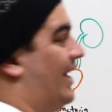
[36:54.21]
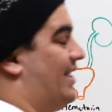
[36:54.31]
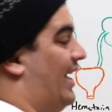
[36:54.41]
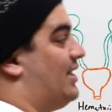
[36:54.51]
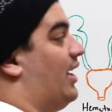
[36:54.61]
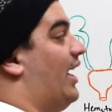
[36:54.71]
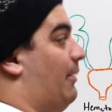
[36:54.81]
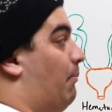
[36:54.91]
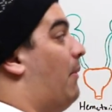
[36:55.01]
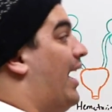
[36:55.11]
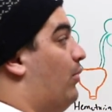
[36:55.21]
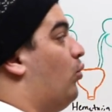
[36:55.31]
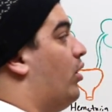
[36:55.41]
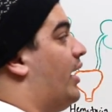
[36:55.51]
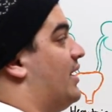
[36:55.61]
It's, it's, it might
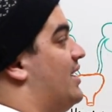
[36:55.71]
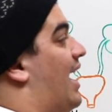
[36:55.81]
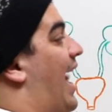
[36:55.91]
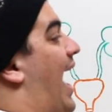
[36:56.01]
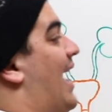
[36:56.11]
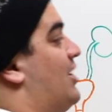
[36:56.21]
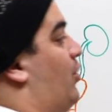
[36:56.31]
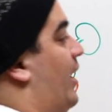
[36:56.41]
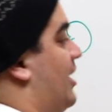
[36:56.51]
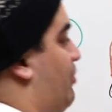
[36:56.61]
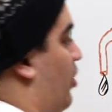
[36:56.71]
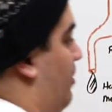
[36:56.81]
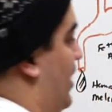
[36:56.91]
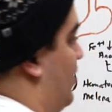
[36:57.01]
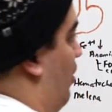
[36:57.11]
work. It's not as great as
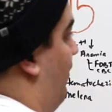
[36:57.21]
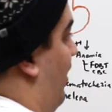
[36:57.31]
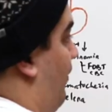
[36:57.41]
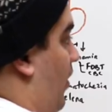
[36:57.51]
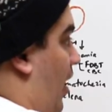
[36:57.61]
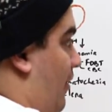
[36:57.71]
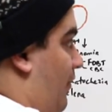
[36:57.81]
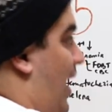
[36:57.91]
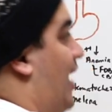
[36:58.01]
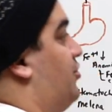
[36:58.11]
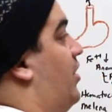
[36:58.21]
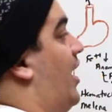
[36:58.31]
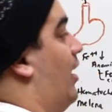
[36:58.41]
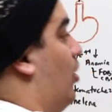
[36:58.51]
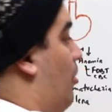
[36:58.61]
protamine sulfate for
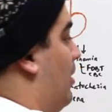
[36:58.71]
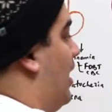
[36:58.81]
unfractionated and low